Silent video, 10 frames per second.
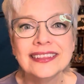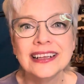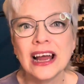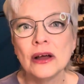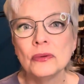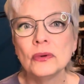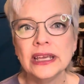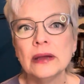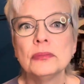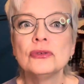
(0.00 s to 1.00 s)
that I will
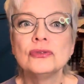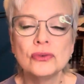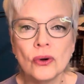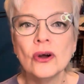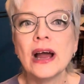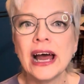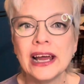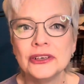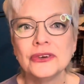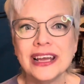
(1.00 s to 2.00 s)
get before I
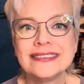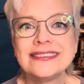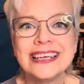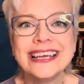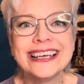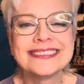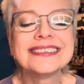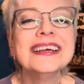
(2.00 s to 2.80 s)
address this.